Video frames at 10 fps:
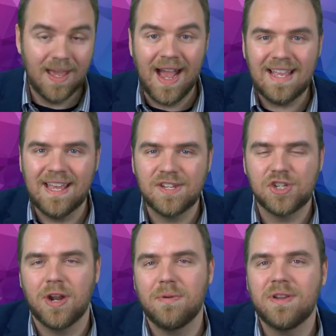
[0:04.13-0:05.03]
Hey, ladies and
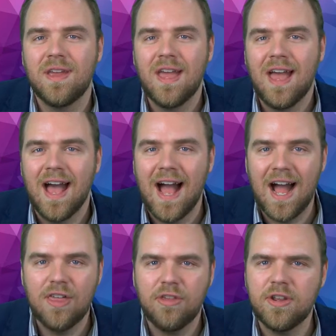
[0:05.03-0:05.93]
gentlemen.
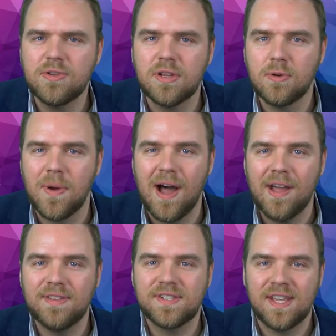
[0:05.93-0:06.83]
I thought I'd do a little
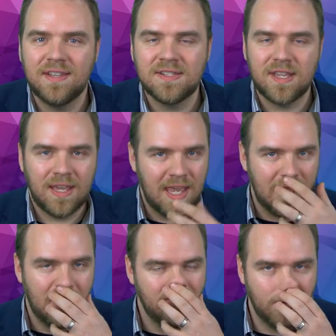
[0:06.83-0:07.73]
behind the scenes thing
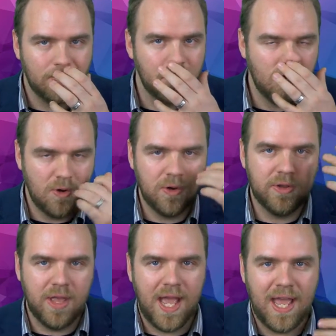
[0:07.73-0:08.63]
here. I've got to
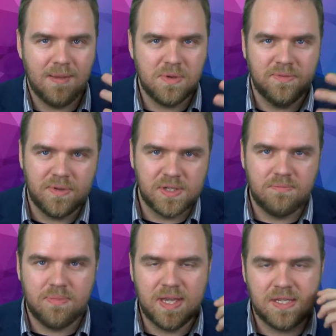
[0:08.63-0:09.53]
record a bit of a
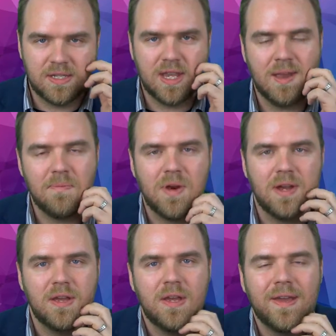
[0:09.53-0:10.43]
piece to
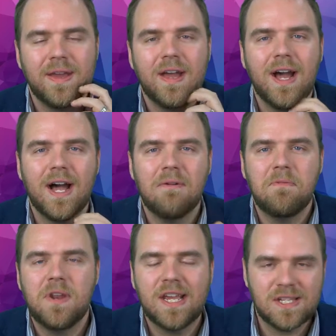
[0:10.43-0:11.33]
camera
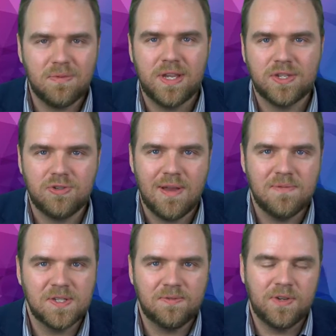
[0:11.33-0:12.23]
for next week's stream. I've
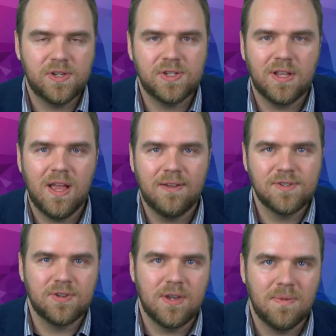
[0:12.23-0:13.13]
just finished the live
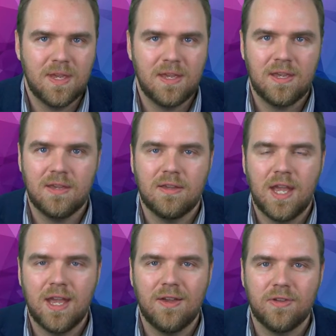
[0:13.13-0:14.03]
stream here
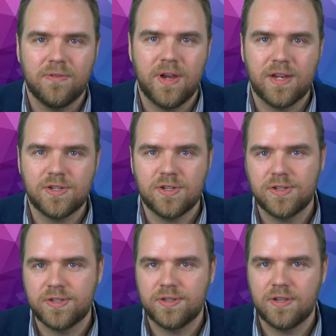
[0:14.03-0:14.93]
on the
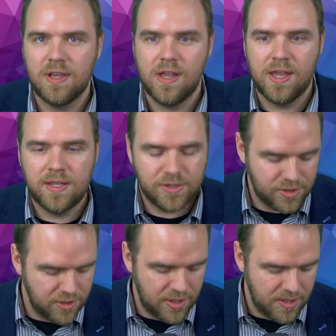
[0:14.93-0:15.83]
Reactions Line
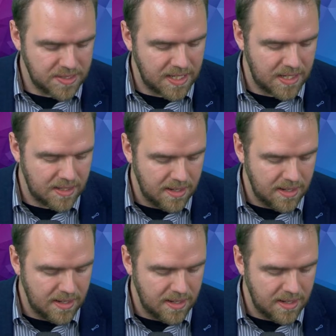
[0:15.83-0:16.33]
studio set.